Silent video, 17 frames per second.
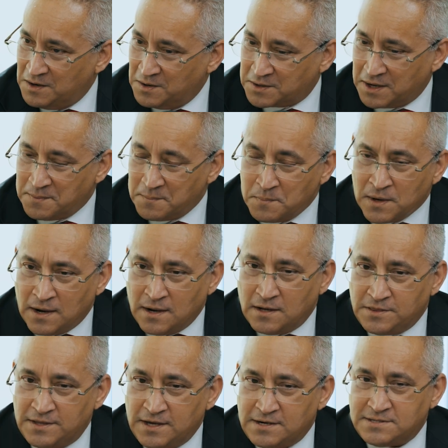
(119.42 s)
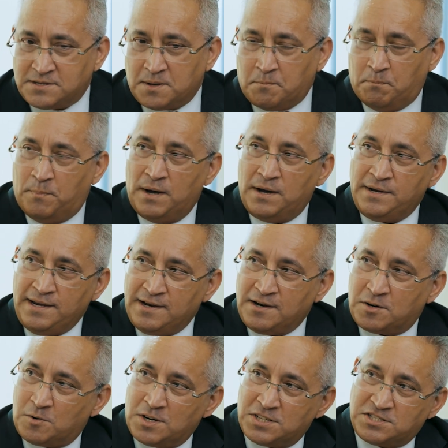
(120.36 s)
Okay. There is a
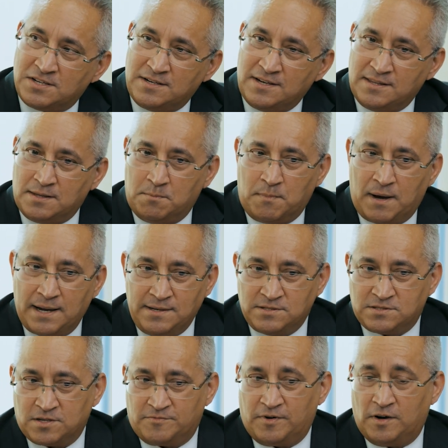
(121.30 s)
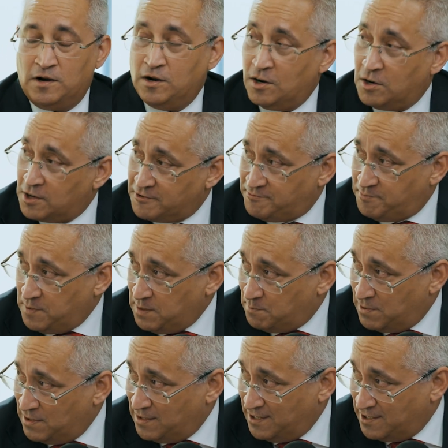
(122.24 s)
burning question in the minds of a lot of
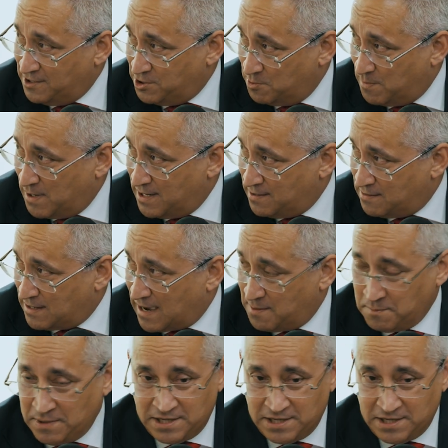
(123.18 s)
people in Dubai. I